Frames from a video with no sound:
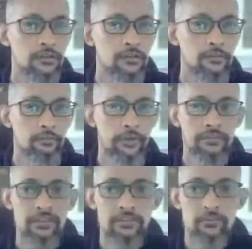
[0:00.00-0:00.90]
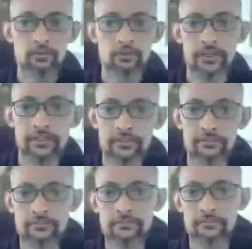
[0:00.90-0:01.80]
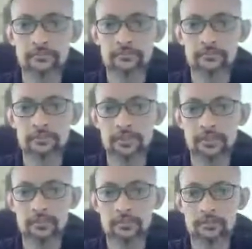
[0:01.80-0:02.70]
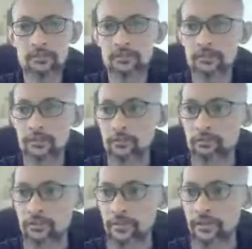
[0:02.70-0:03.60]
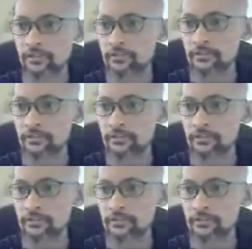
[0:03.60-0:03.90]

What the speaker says: Paste into right here. See those images.